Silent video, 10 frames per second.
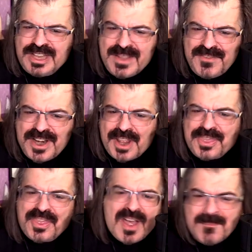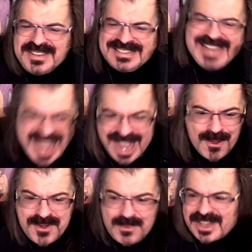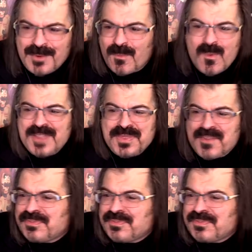give it a thumbs down? Like, what the